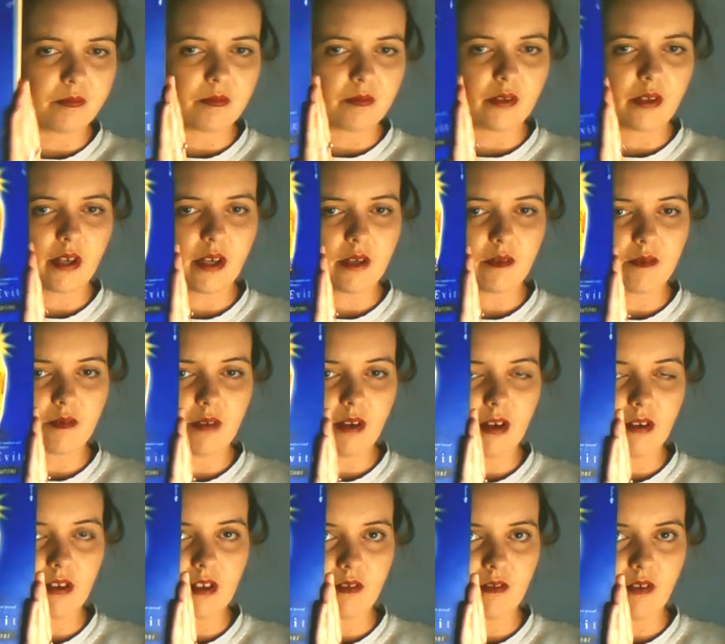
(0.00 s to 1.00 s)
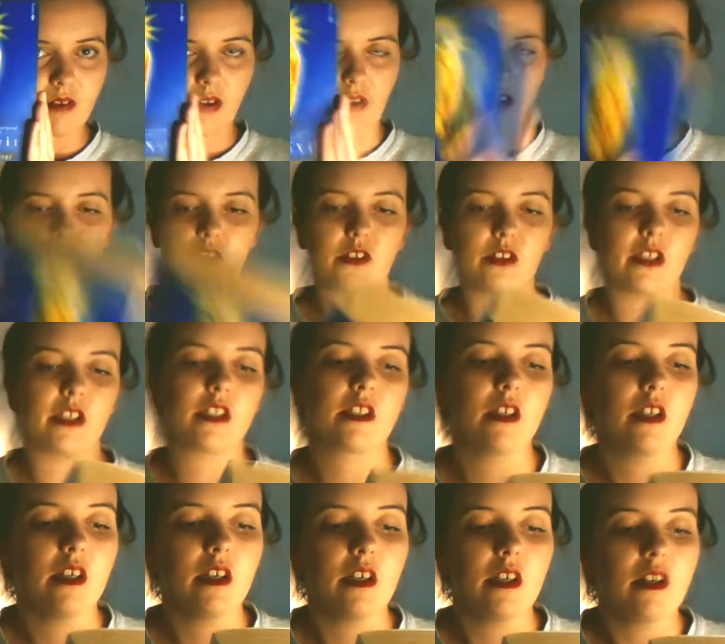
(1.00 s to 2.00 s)
I am very, very intrigued.
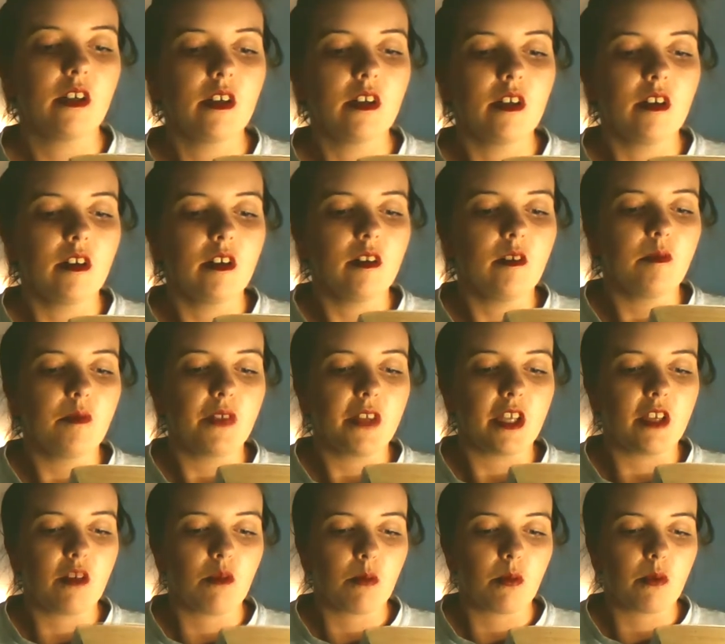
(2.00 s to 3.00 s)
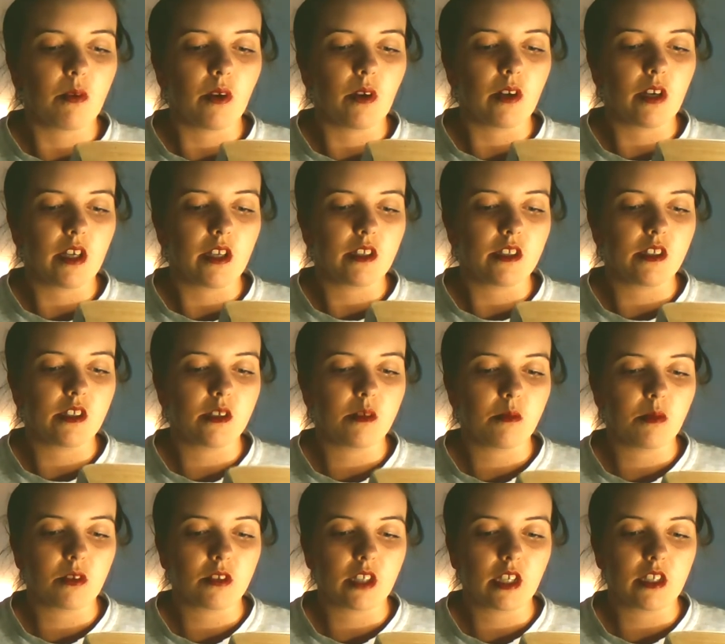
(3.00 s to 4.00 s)
Eva Perón entered
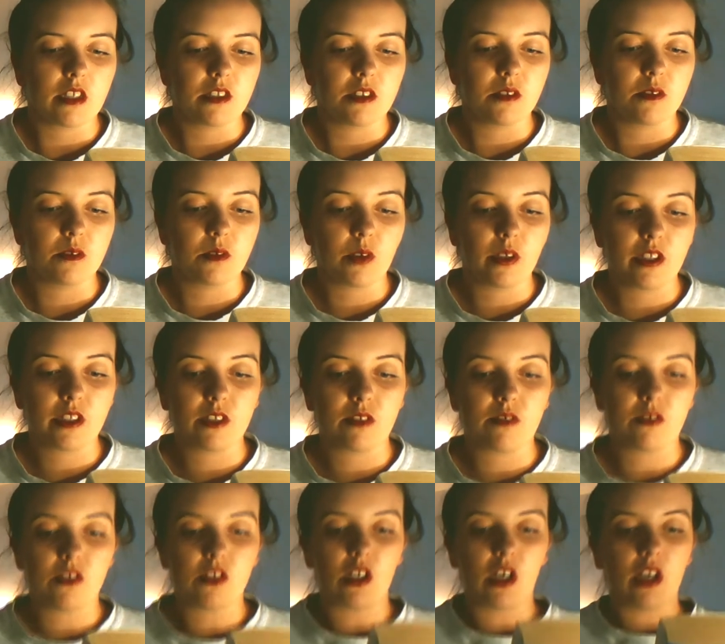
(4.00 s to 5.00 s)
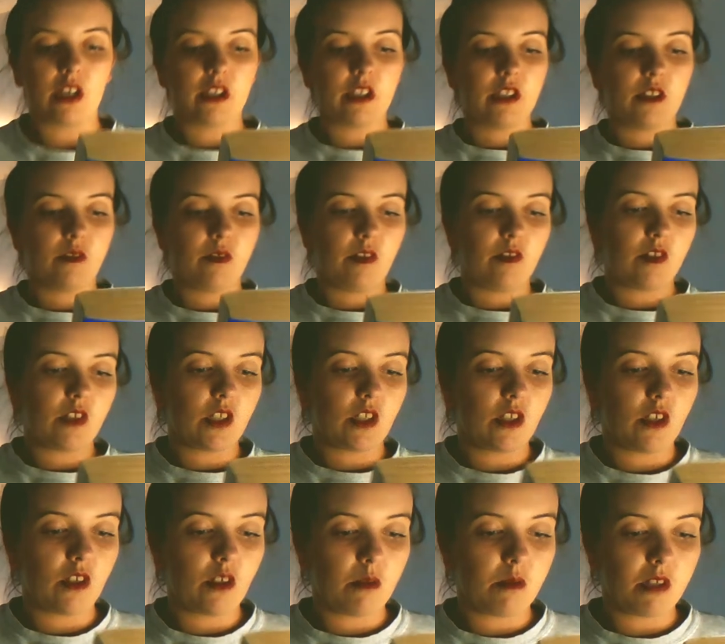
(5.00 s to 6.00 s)
immortality on 26th of July
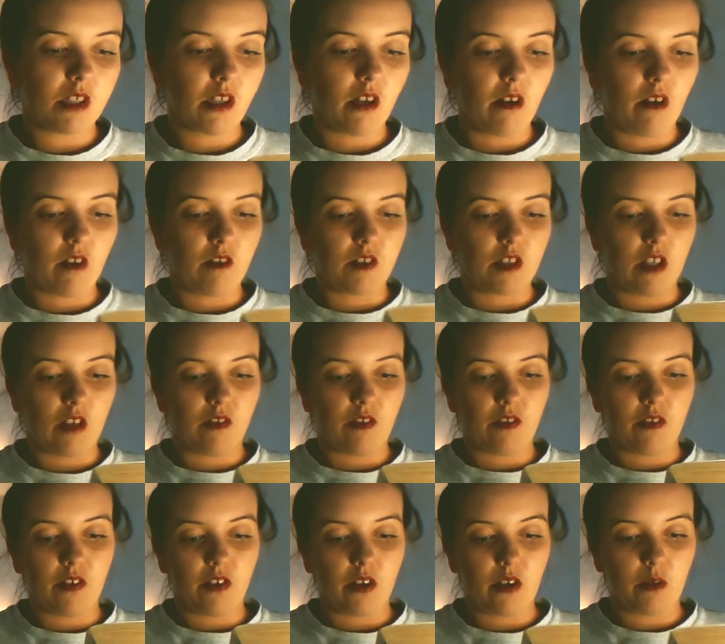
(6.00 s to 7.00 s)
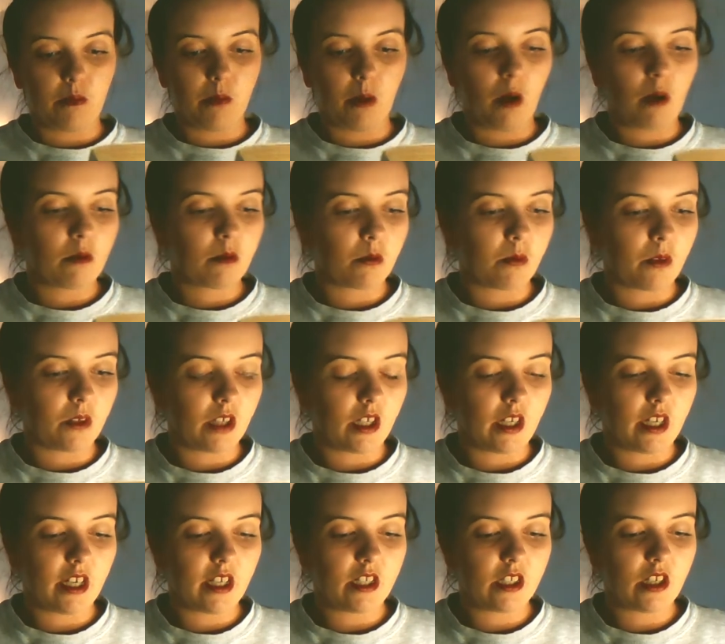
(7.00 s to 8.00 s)
1952. The bizarre afterlife of her embalmed body,
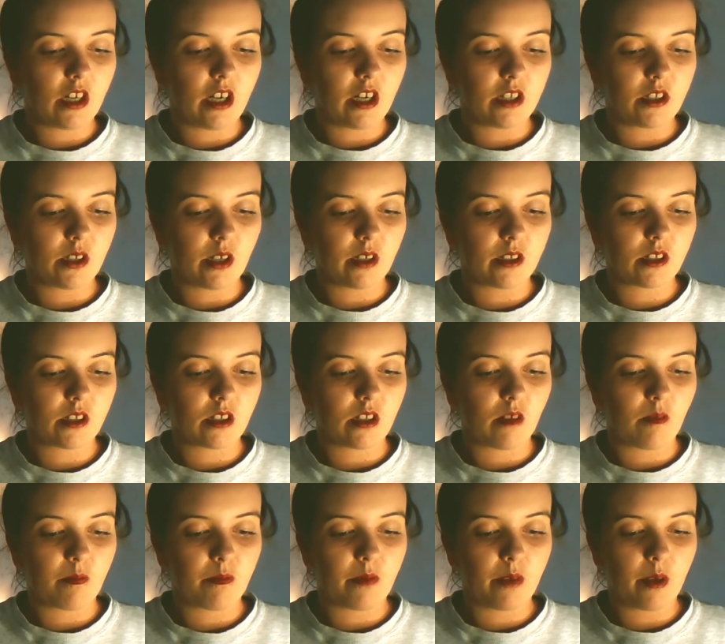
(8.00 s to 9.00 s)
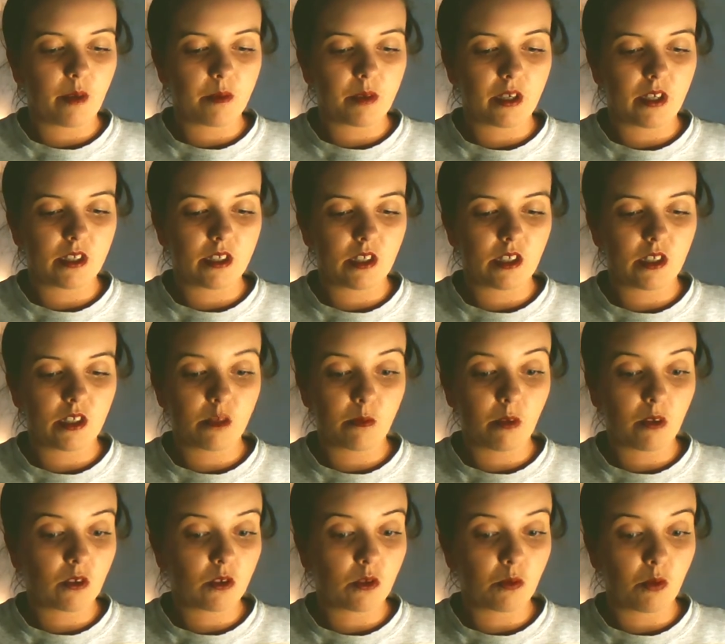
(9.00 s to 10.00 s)
hidden, hijacked, replicated,
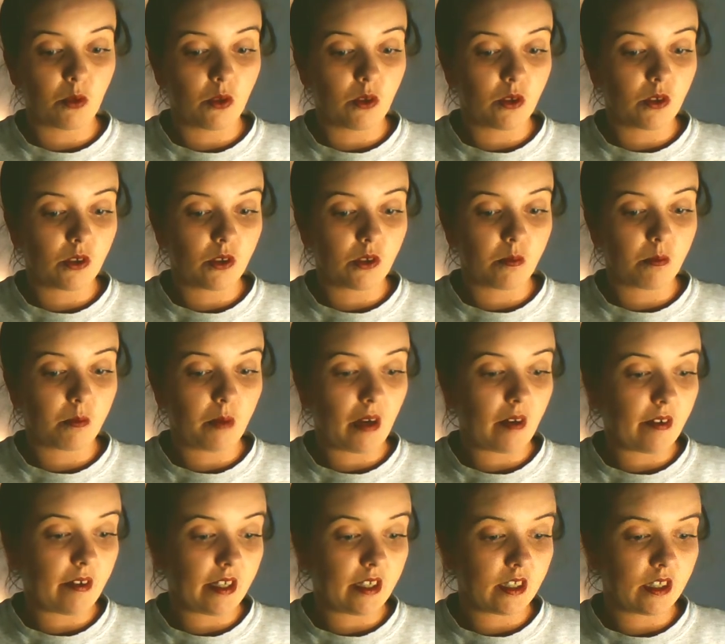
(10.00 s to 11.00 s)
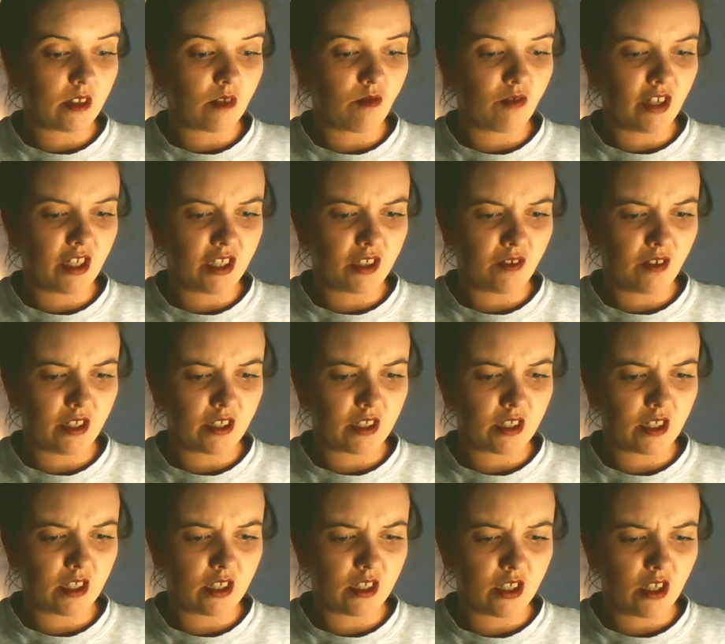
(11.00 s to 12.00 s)
smuggled aboard, buried,
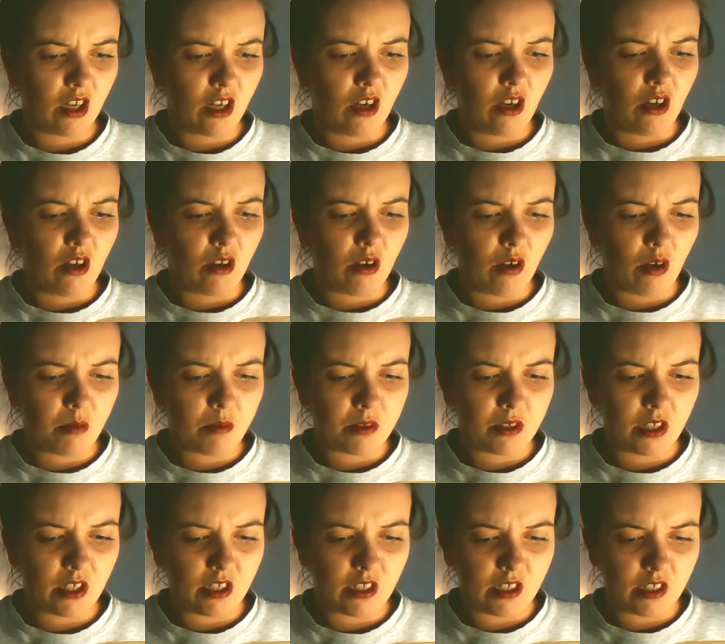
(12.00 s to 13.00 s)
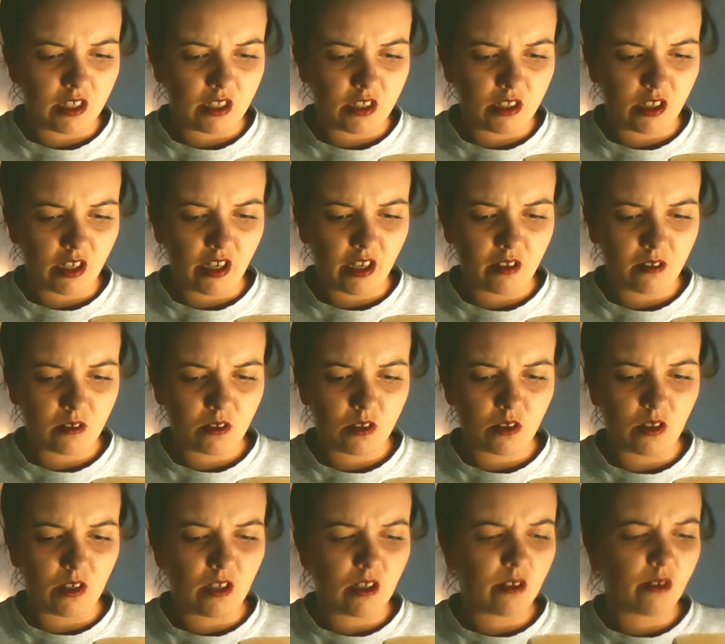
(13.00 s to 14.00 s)
resurrected, perpetrated, echoed her
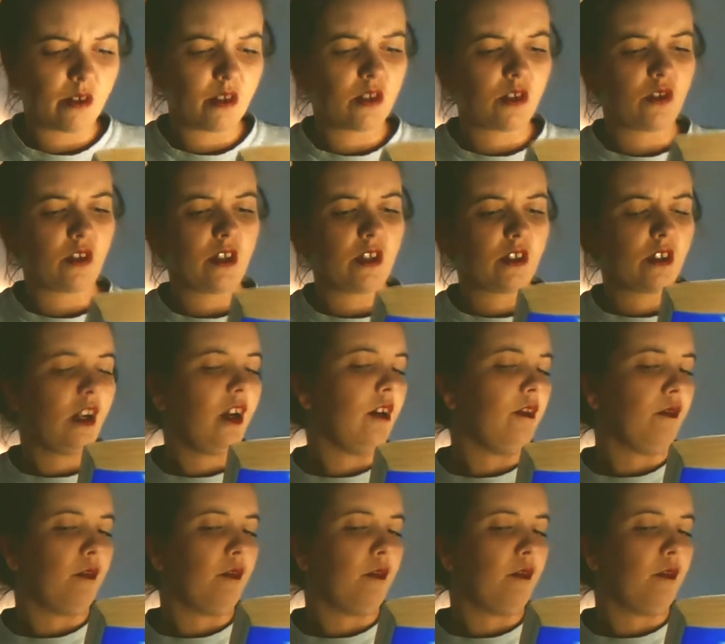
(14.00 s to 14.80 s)
equally strange life.